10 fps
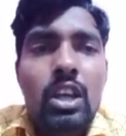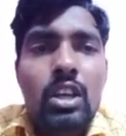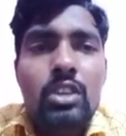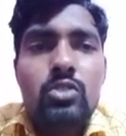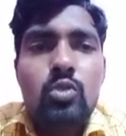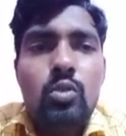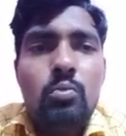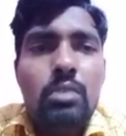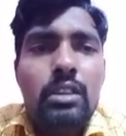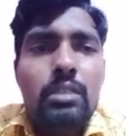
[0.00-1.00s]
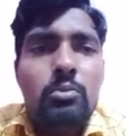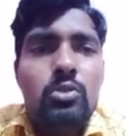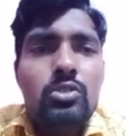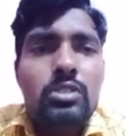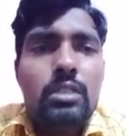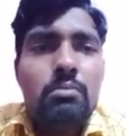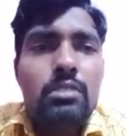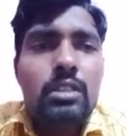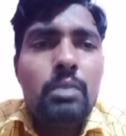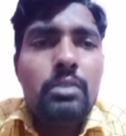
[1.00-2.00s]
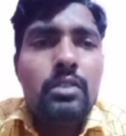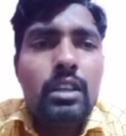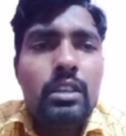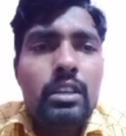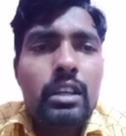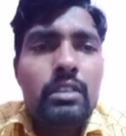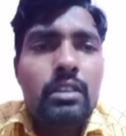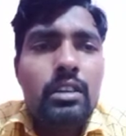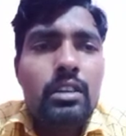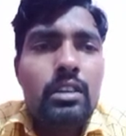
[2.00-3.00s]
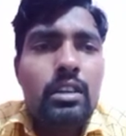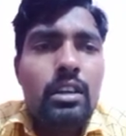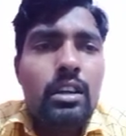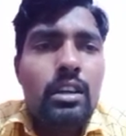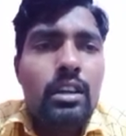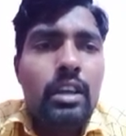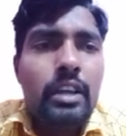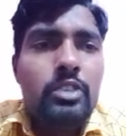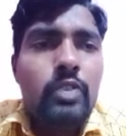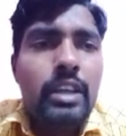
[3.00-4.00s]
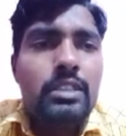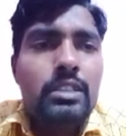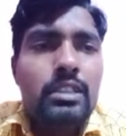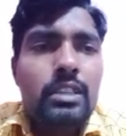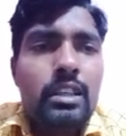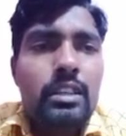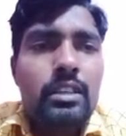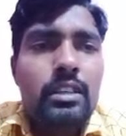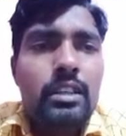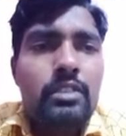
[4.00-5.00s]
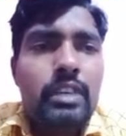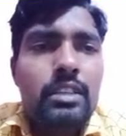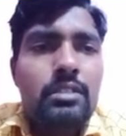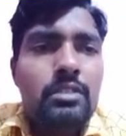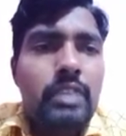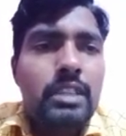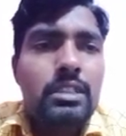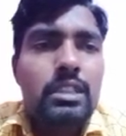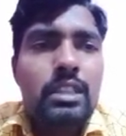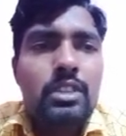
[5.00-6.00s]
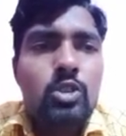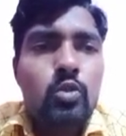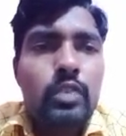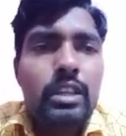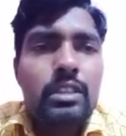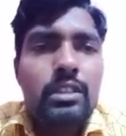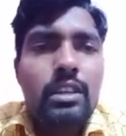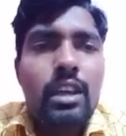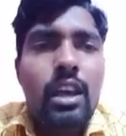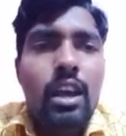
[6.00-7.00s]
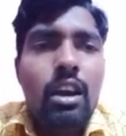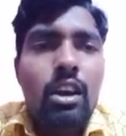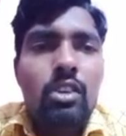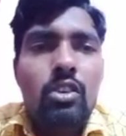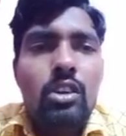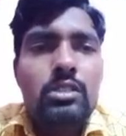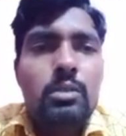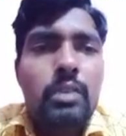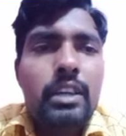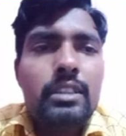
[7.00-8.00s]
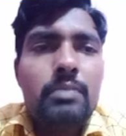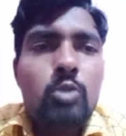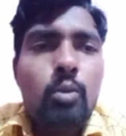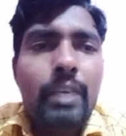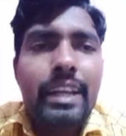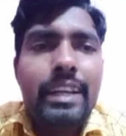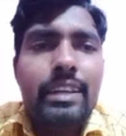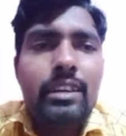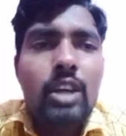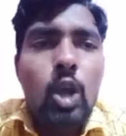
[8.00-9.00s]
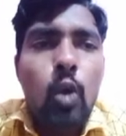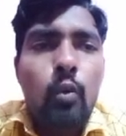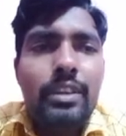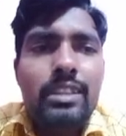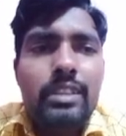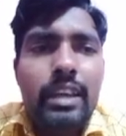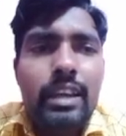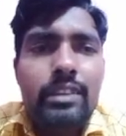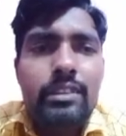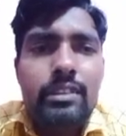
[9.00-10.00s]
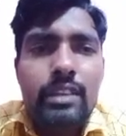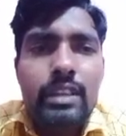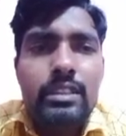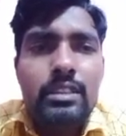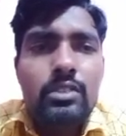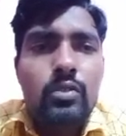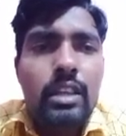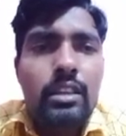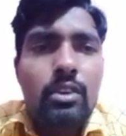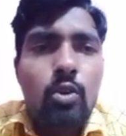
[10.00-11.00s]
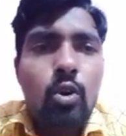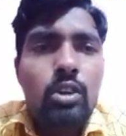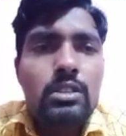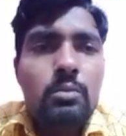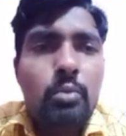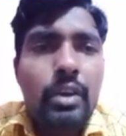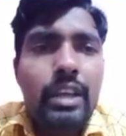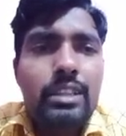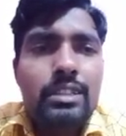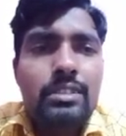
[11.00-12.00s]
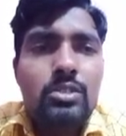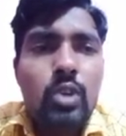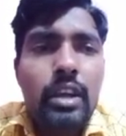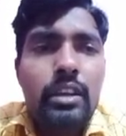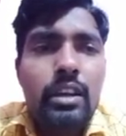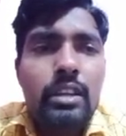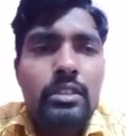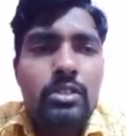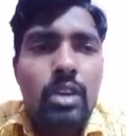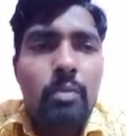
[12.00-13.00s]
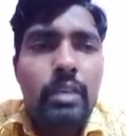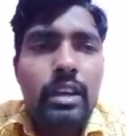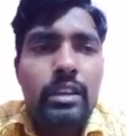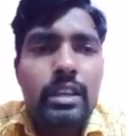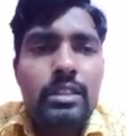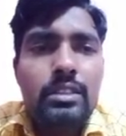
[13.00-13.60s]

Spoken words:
So, but the most abrupt of than that devastating earthquake are caused by the movement within the earth crust when the rocks break inside and rub against